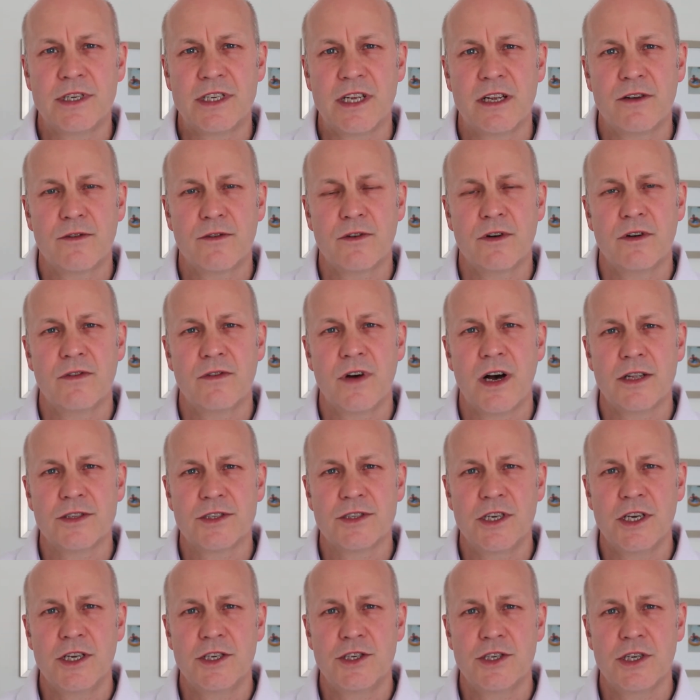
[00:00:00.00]
did for
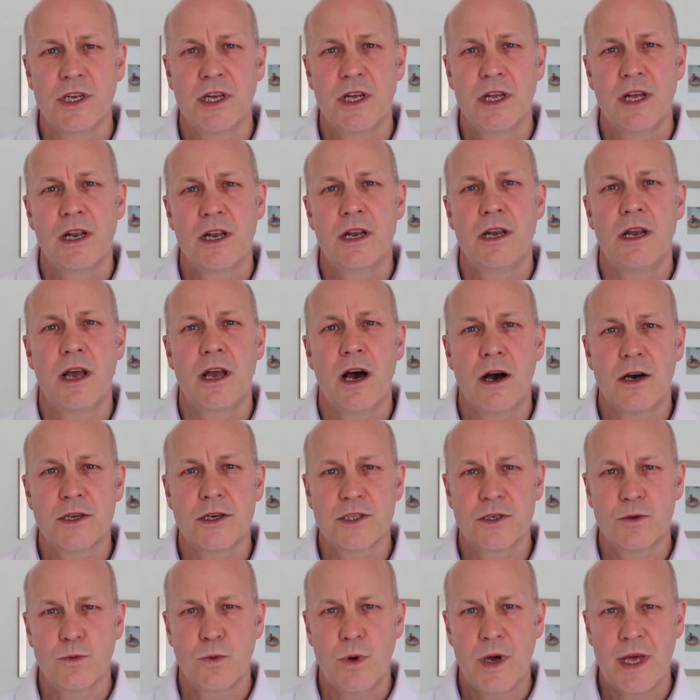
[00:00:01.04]
Advantage
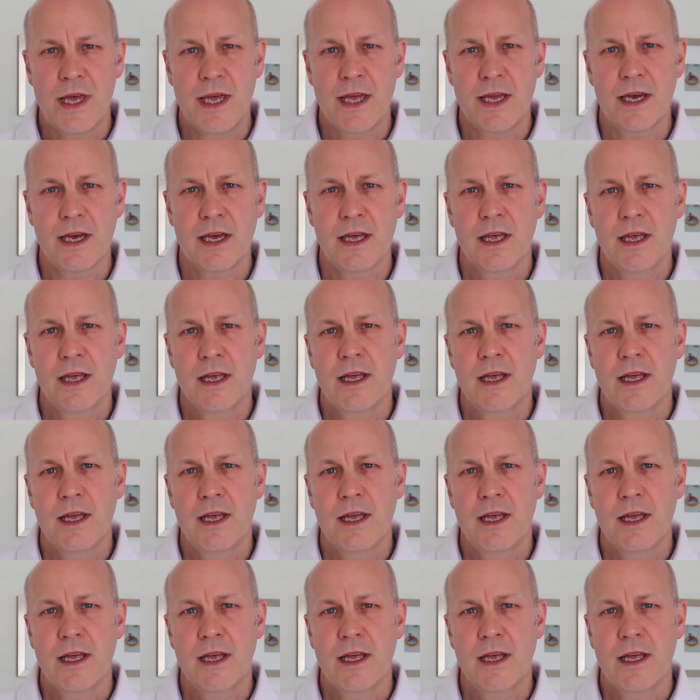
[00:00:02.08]
last week.